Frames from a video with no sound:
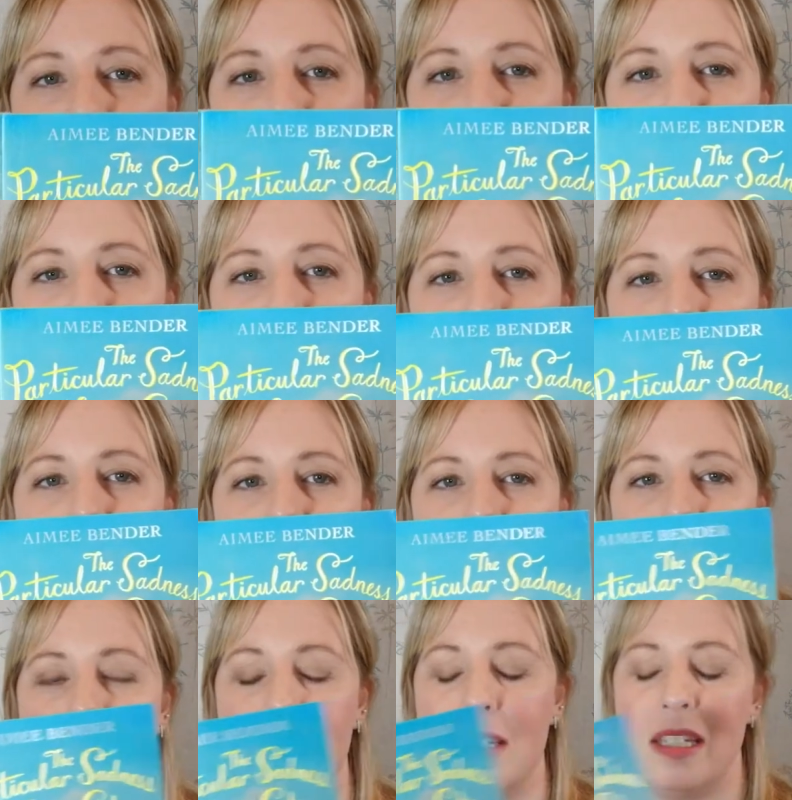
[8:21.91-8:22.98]
Lemon Cake,
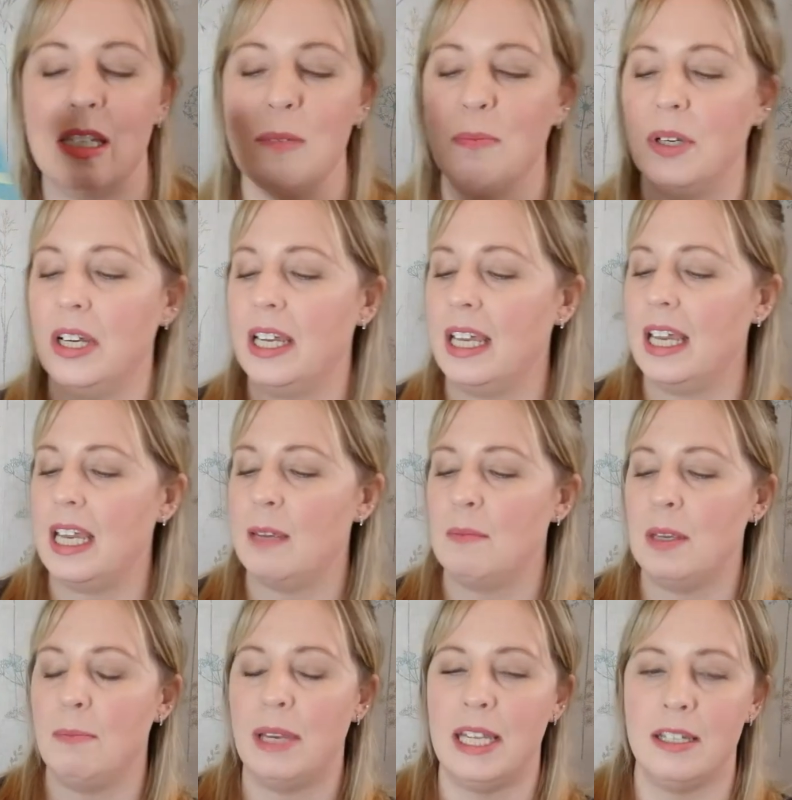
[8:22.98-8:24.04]
and this is by
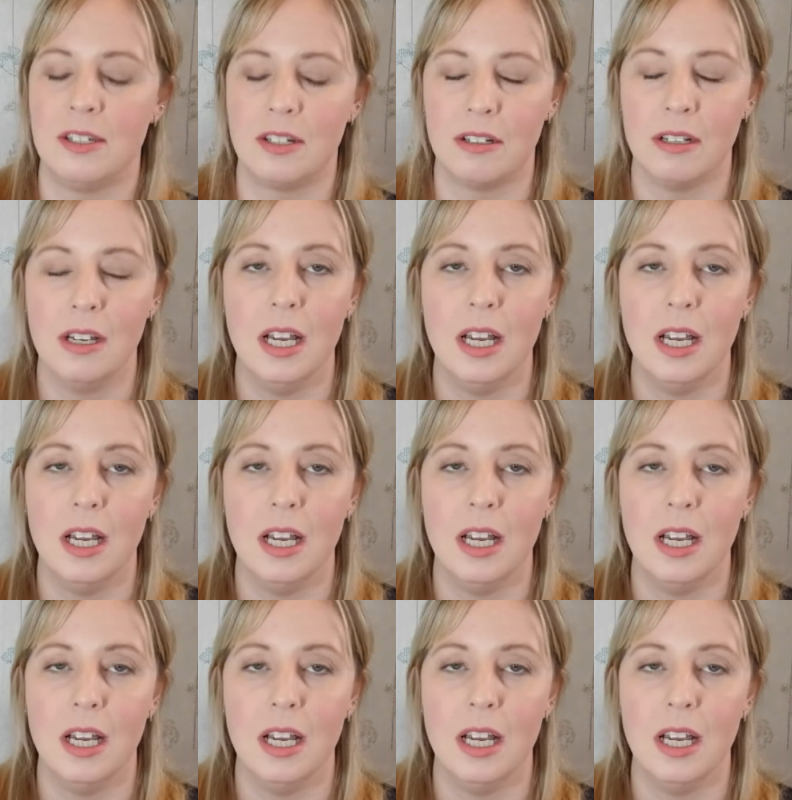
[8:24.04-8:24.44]
Aimee Bender.